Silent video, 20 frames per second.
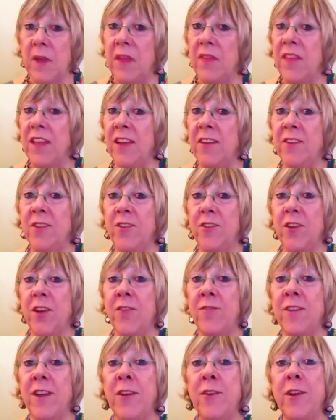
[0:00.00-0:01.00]
There's a
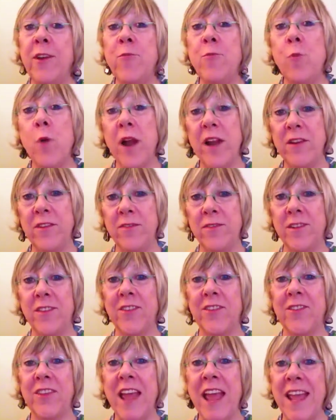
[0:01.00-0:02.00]
very wonderful
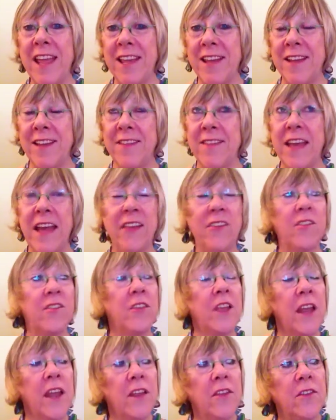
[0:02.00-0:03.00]
saying that
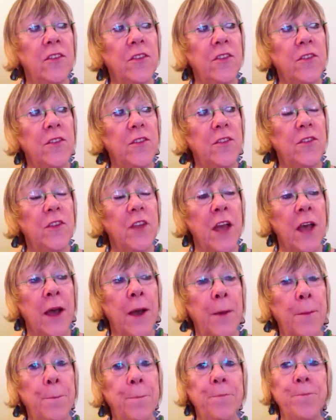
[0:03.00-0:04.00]
says,
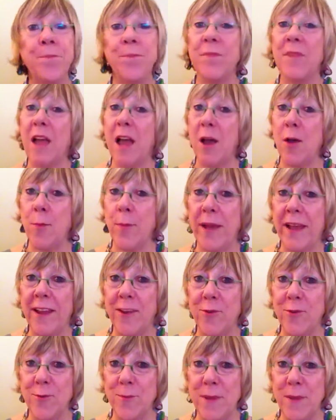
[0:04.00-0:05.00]
I hope I
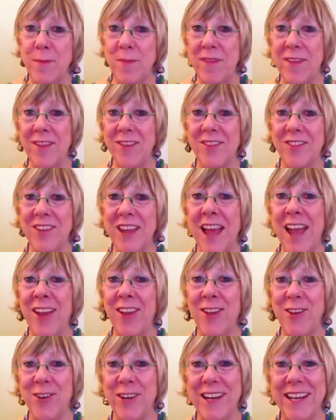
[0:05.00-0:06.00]
can remember this
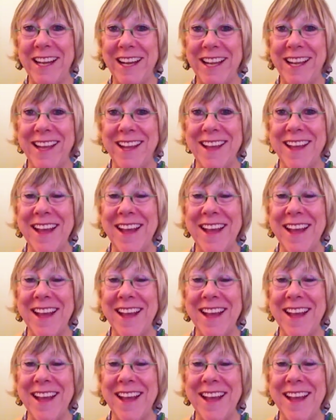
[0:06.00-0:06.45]
accurately,